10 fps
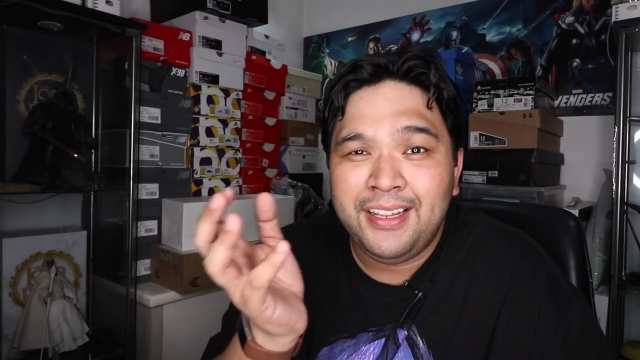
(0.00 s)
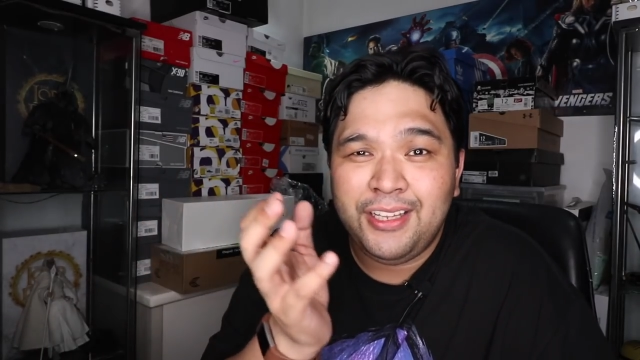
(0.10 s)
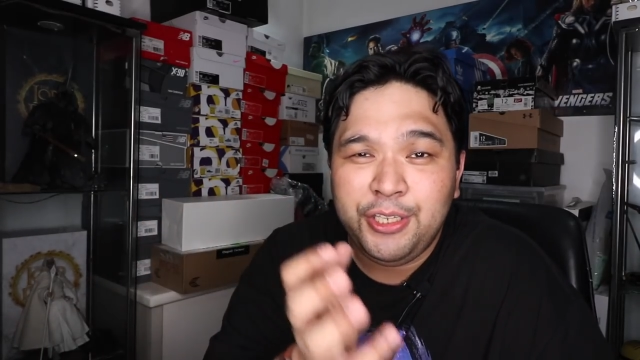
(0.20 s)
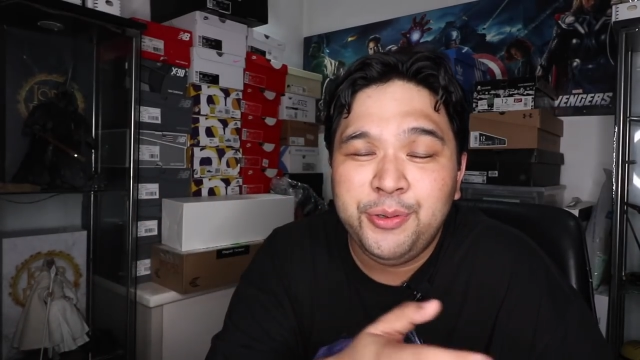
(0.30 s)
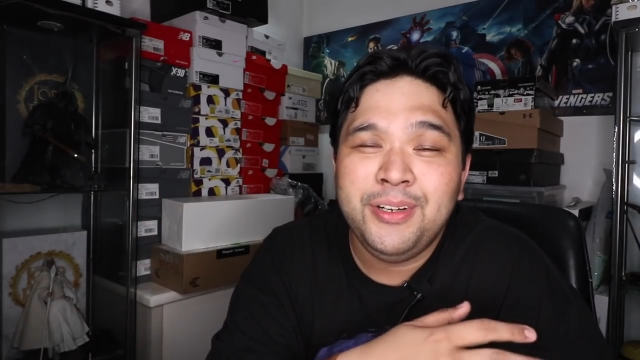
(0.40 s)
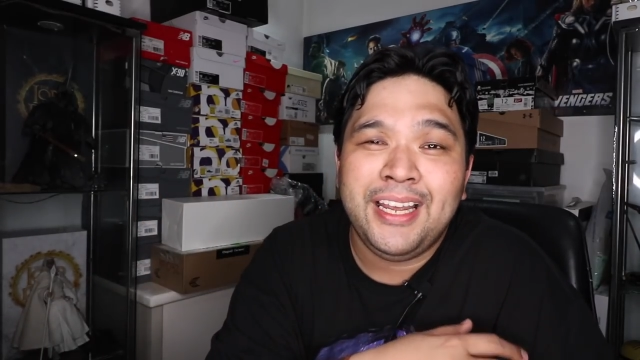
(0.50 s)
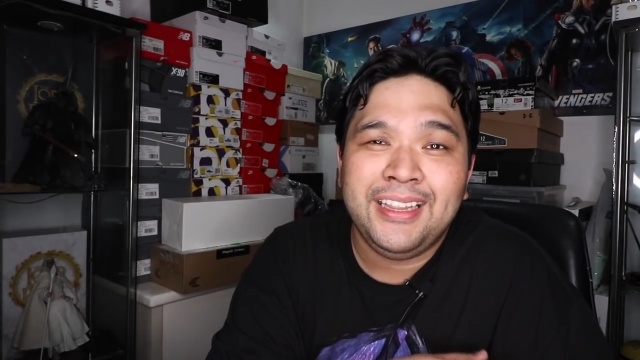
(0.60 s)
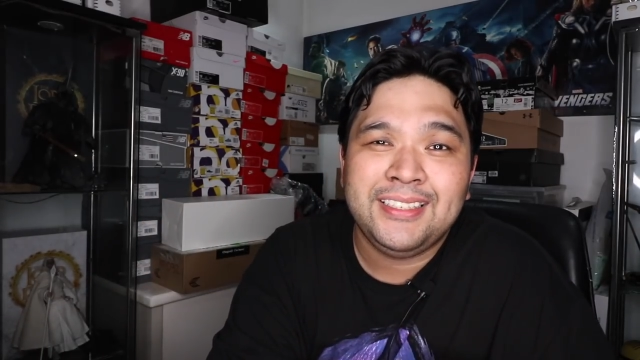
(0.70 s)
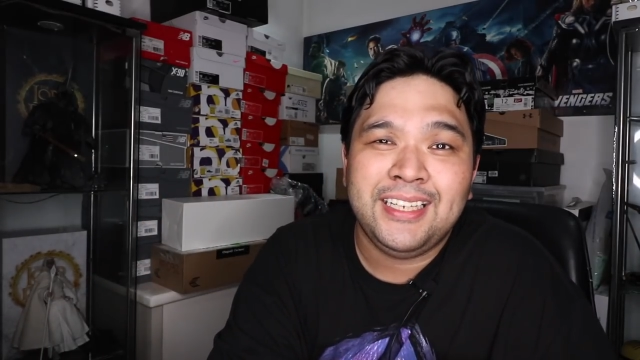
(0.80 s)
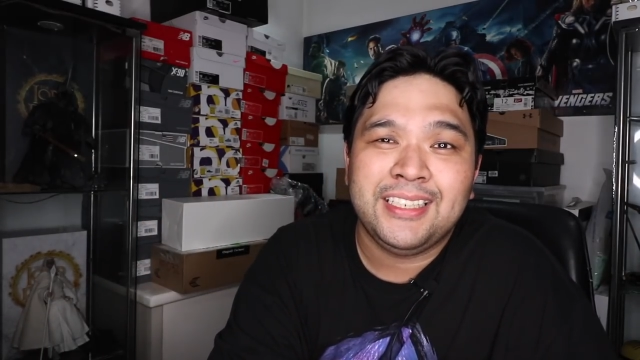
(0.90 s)
The
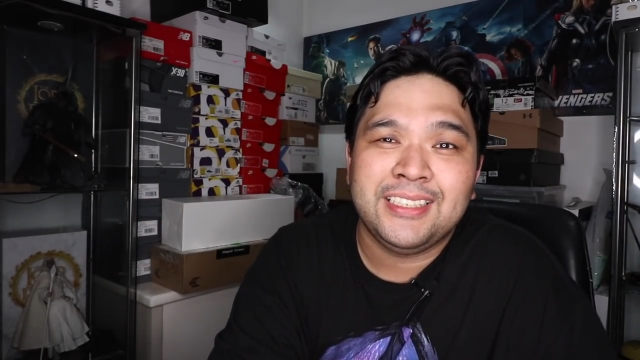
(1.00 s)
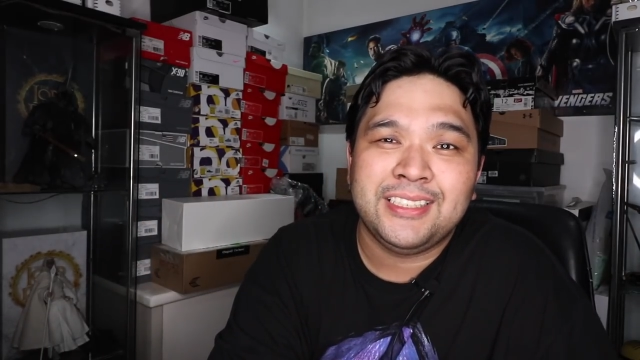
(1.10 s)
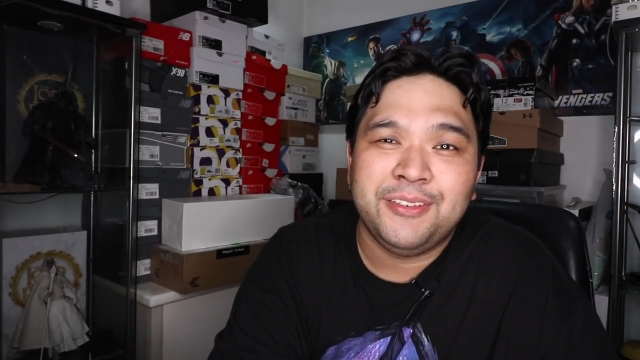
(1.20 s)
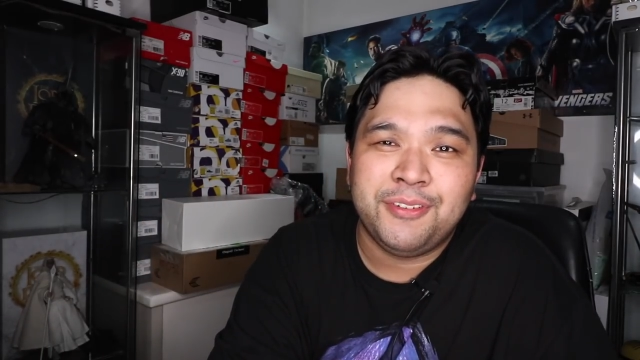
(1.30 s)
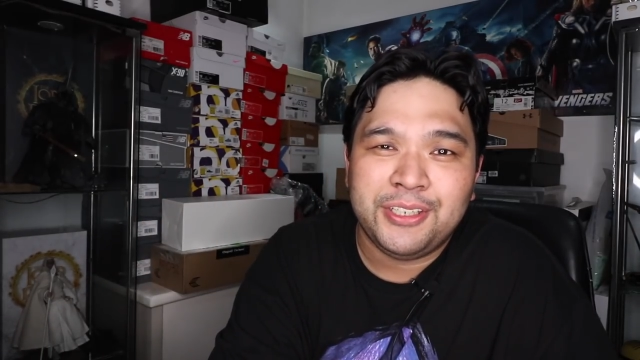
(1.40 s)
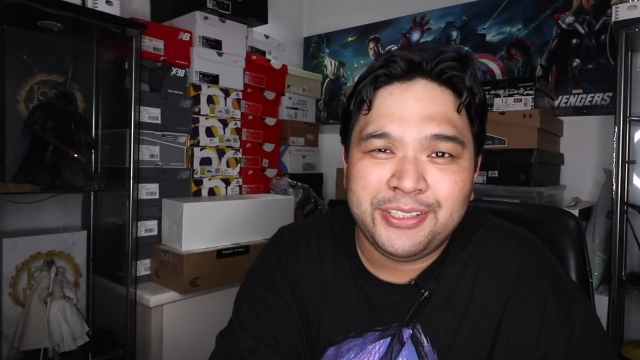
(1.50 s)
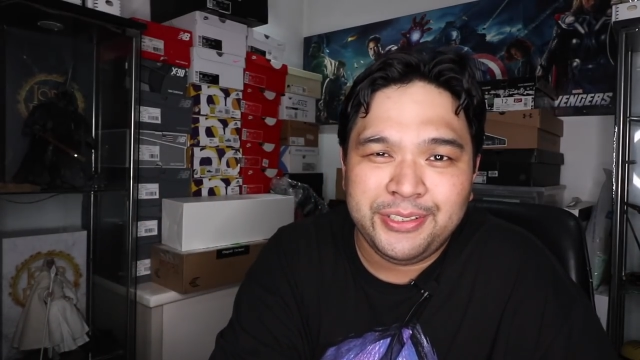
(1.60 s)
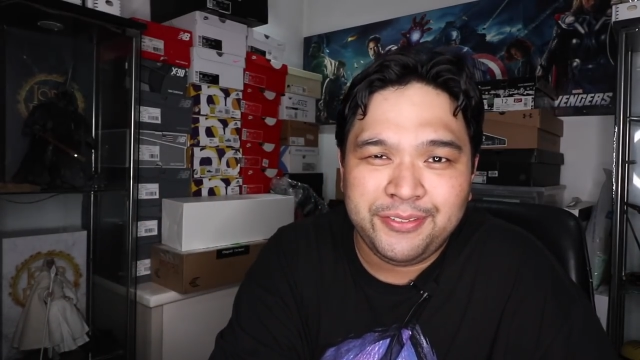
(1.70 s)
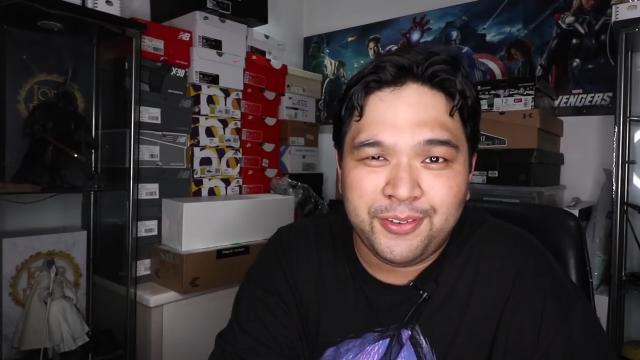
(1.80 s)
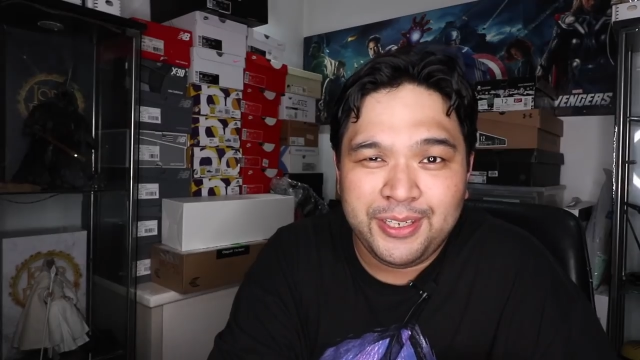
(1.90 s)
YUNG-96 is the
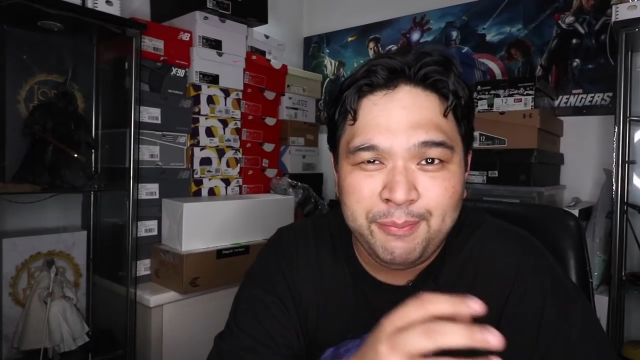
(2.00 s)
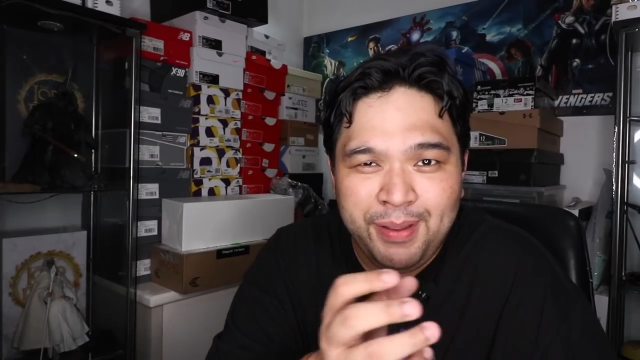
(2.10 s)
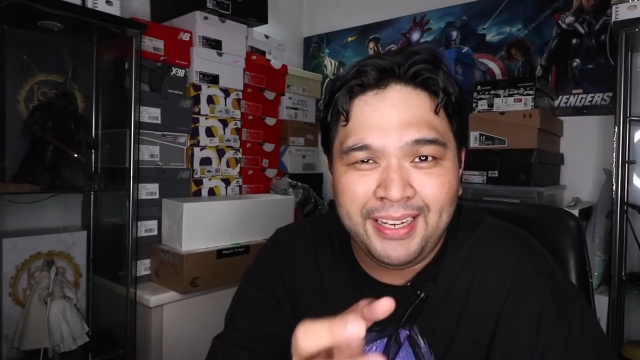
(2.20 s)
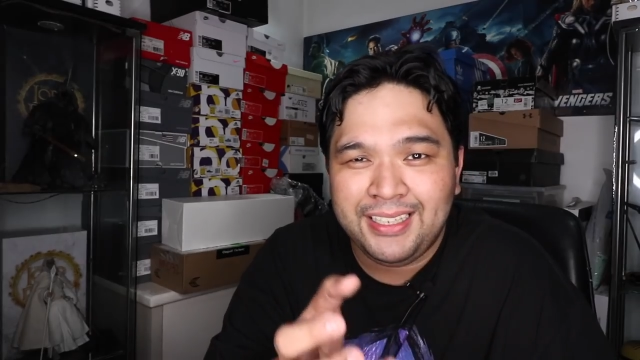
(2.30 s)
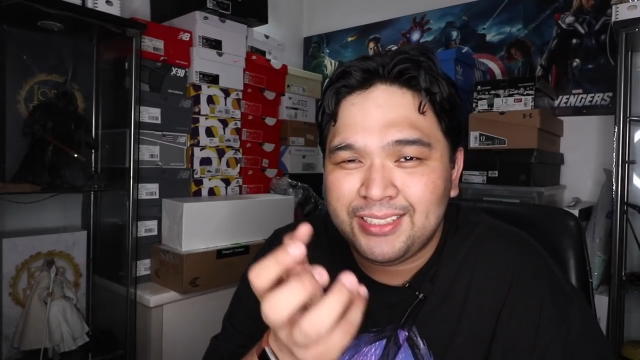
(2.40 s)
version for the men.